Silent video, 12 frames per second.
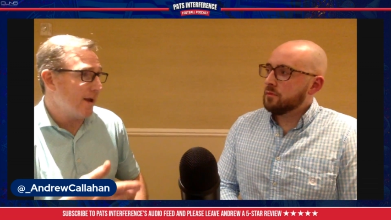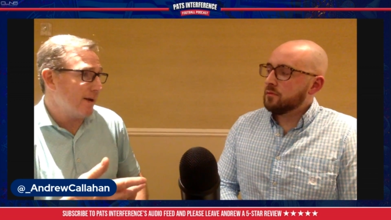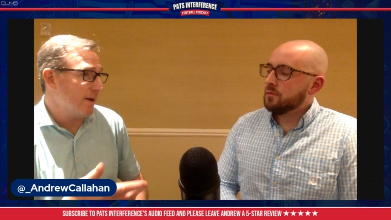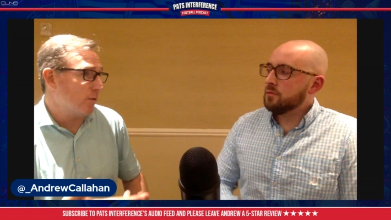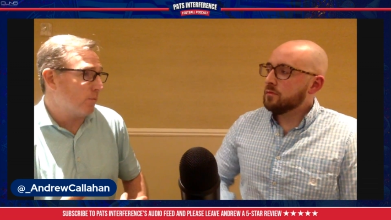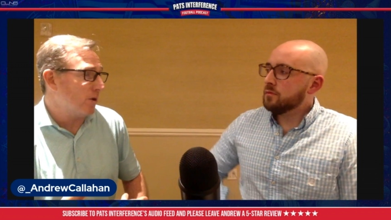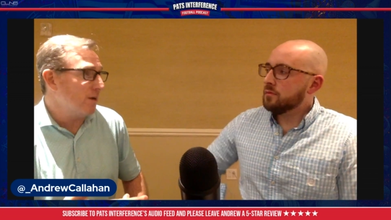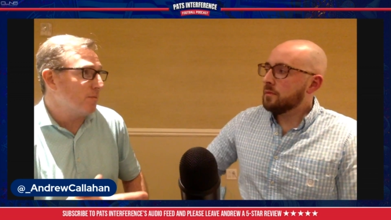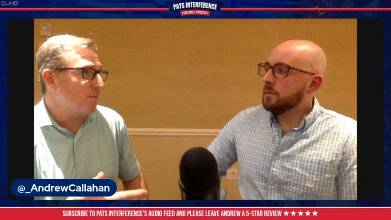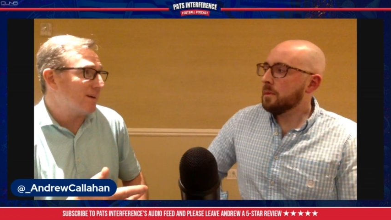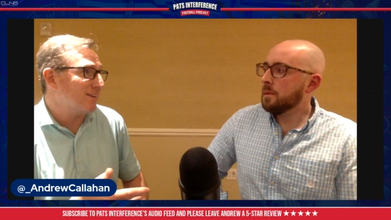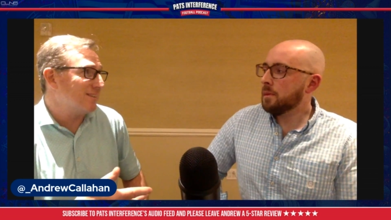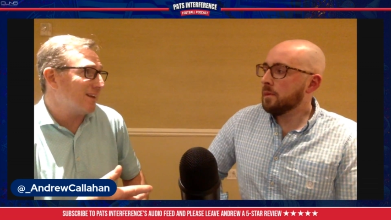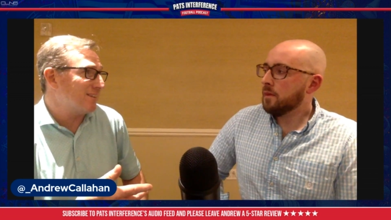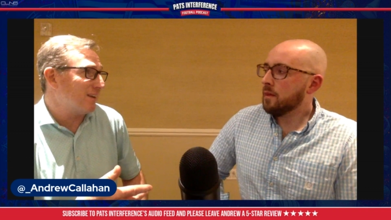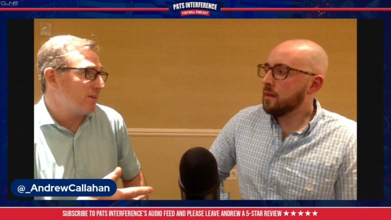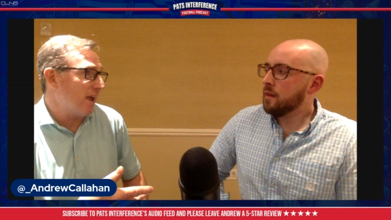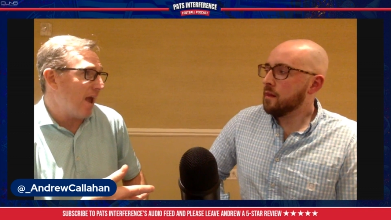Speaker 1: And I don't blame him because
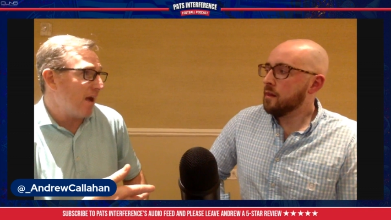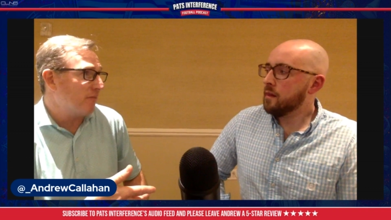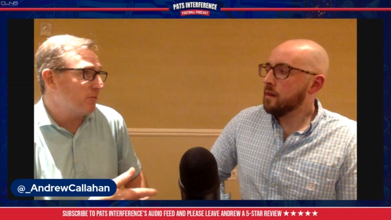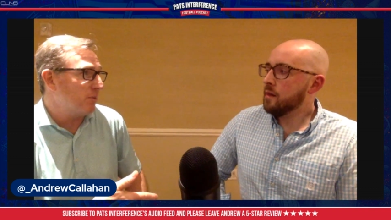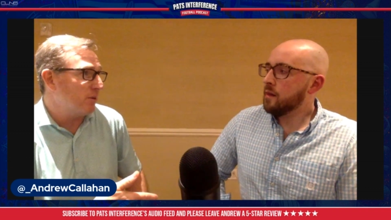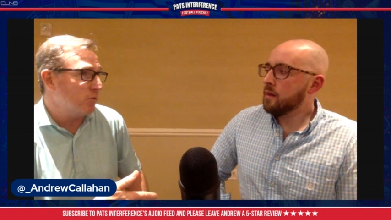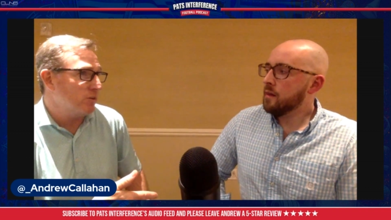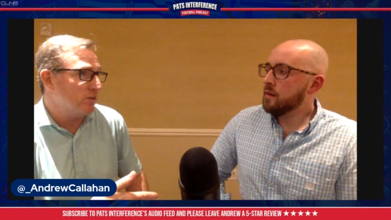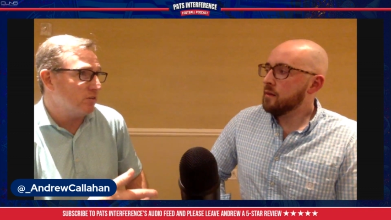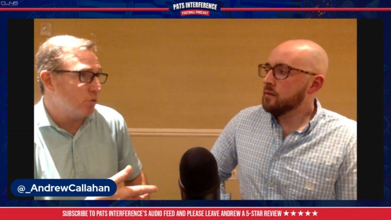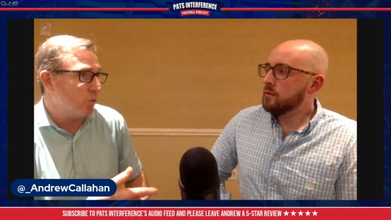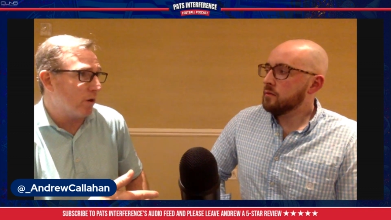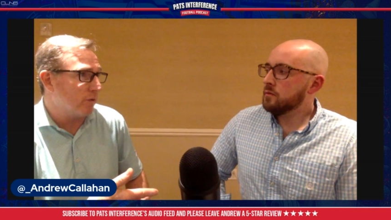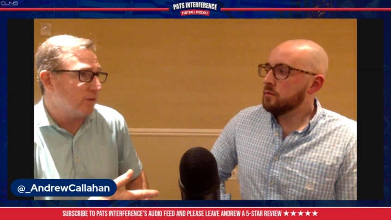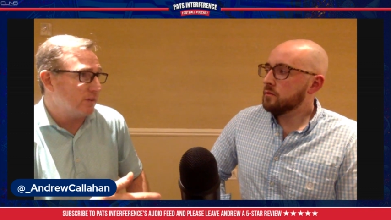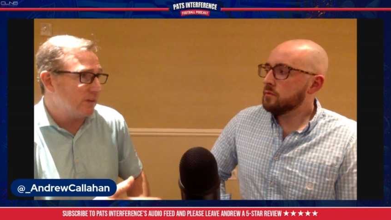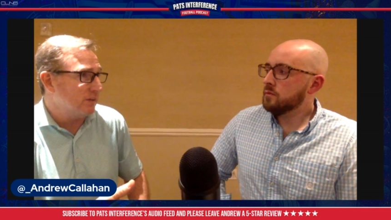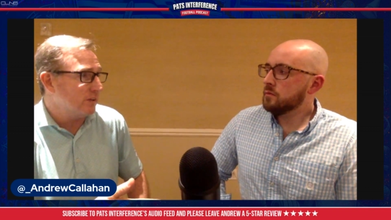that's how you have to be when you
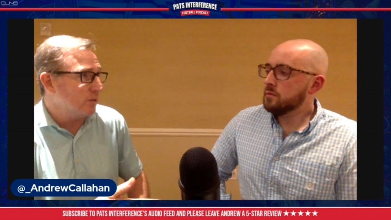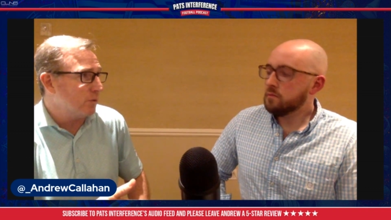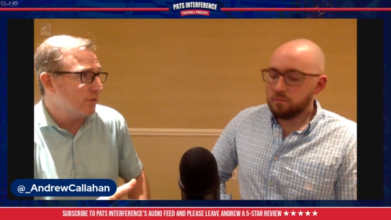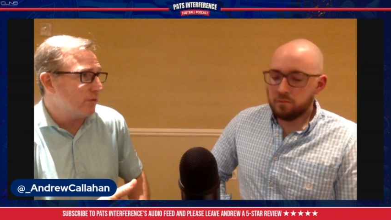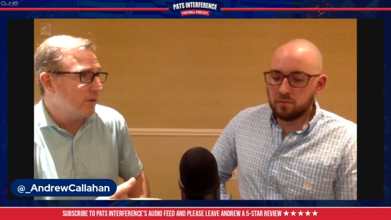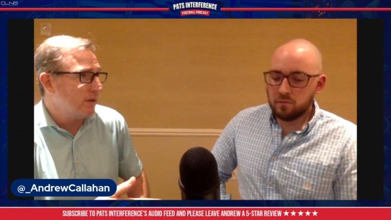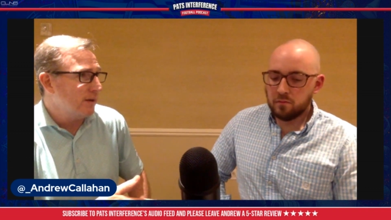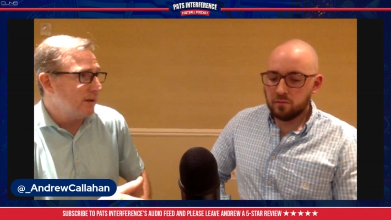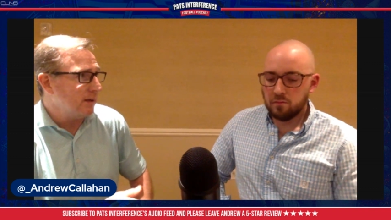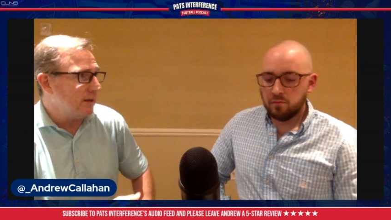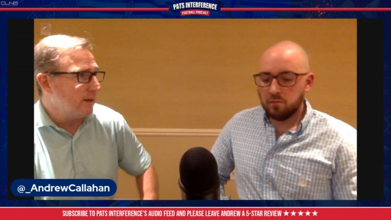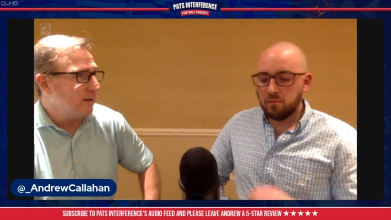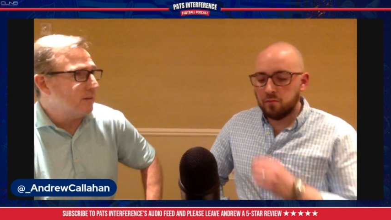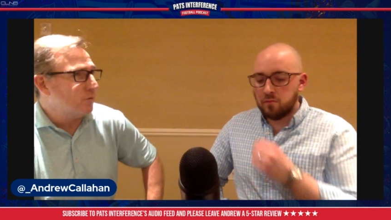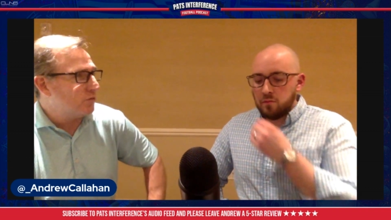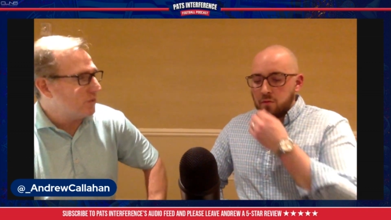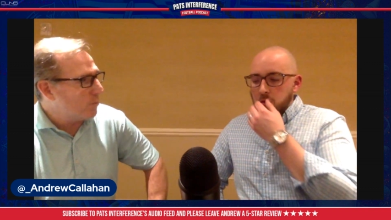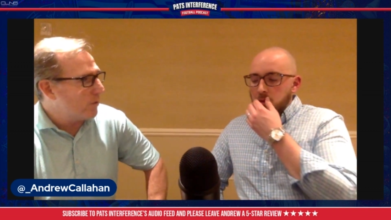are dealing with,
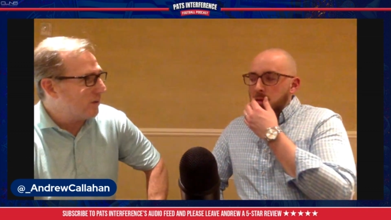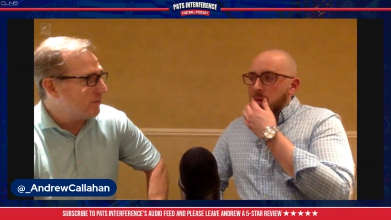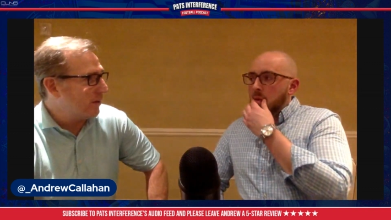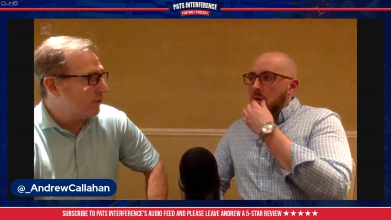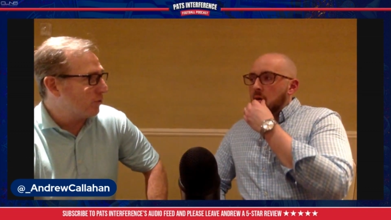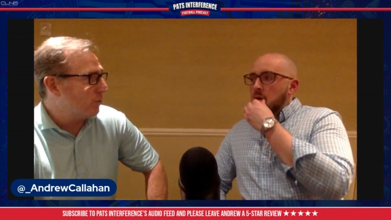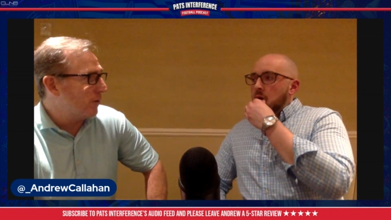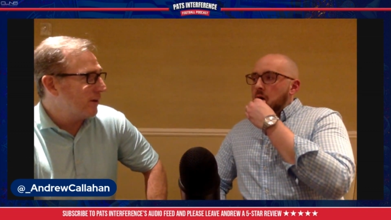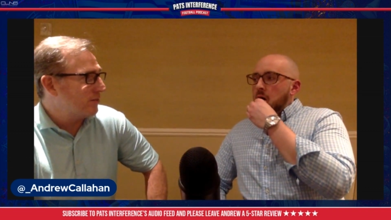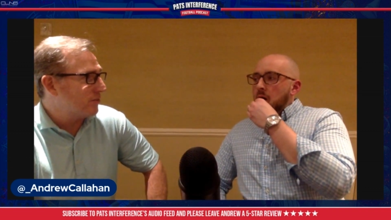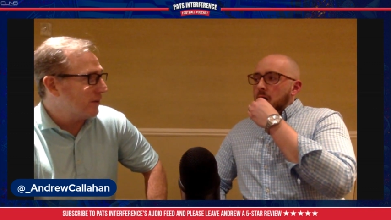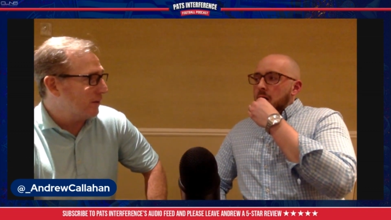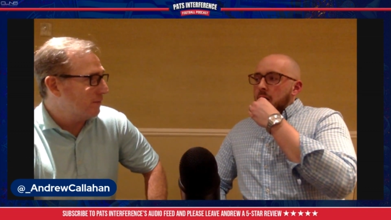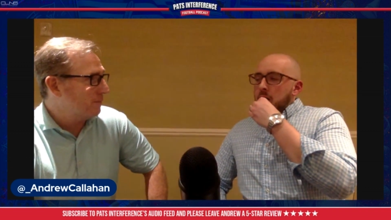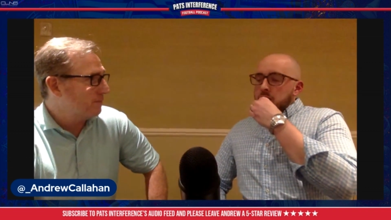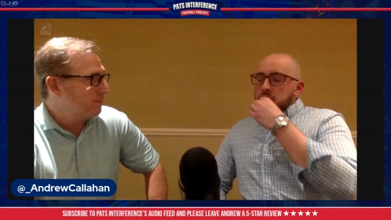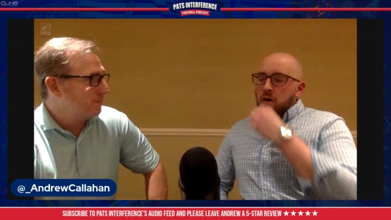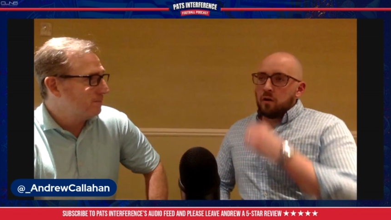in some ways, Andrew, a blank slate.
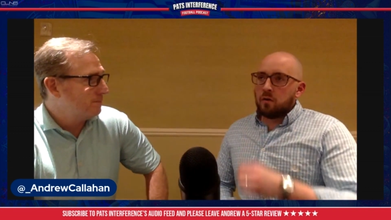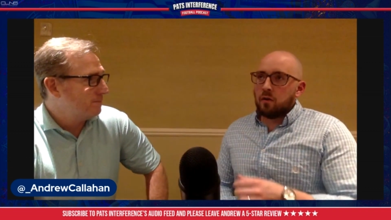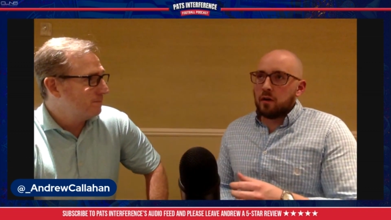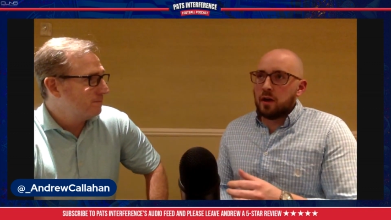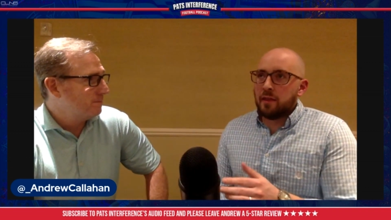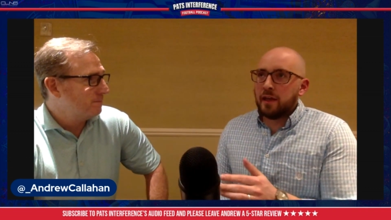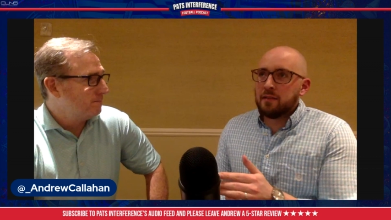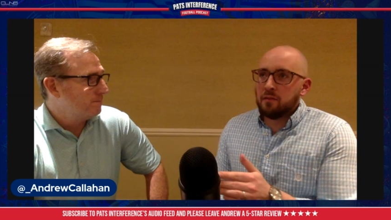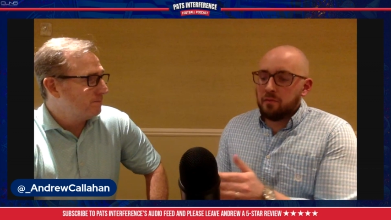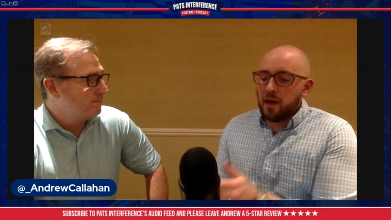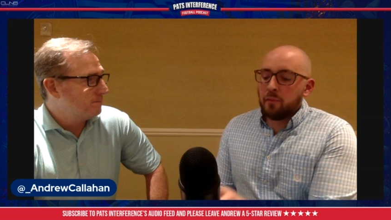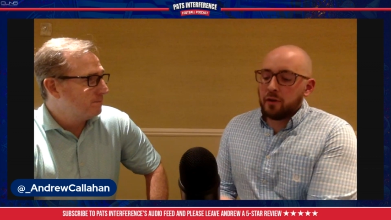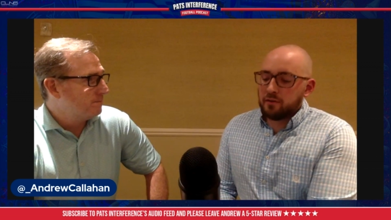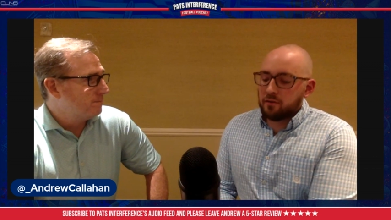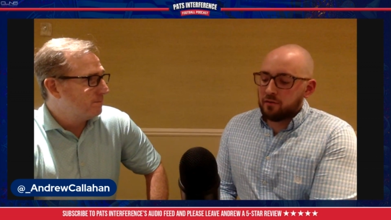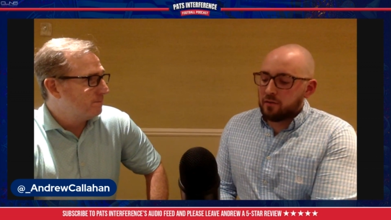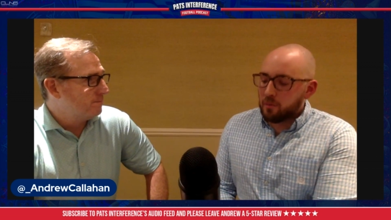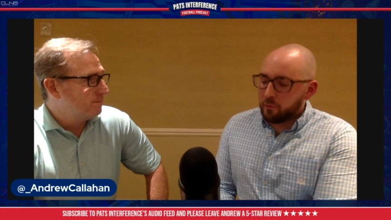
Speaker 2: So, and that, that
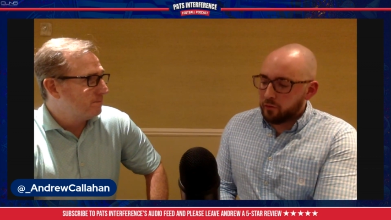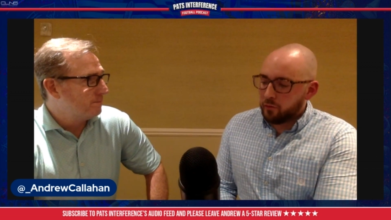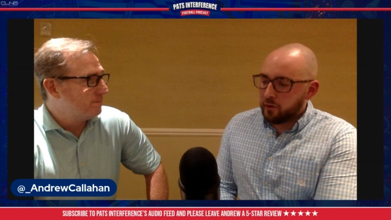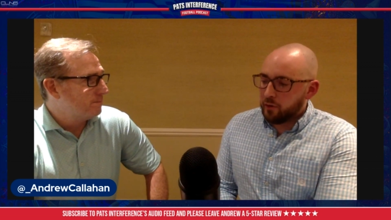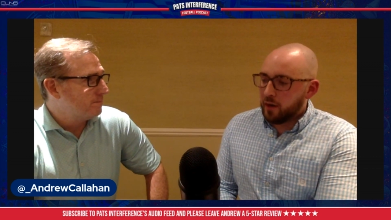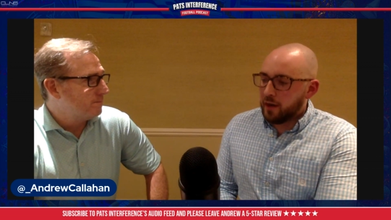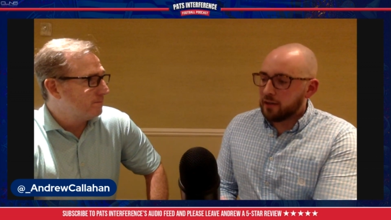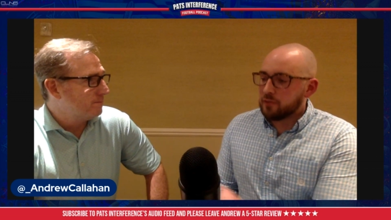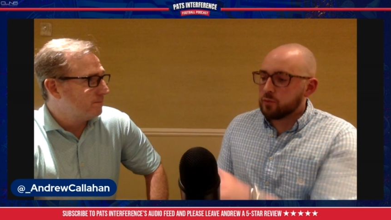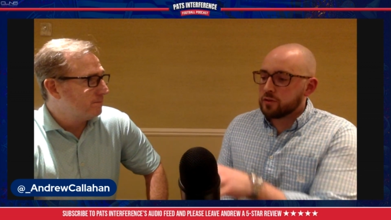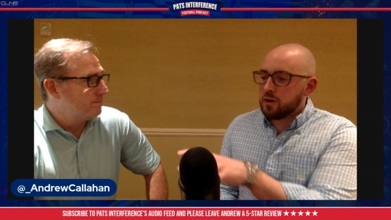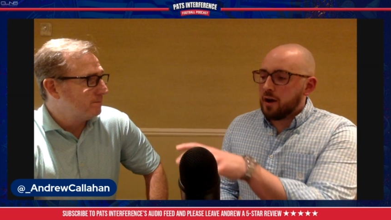brings us to number three, right? Because we're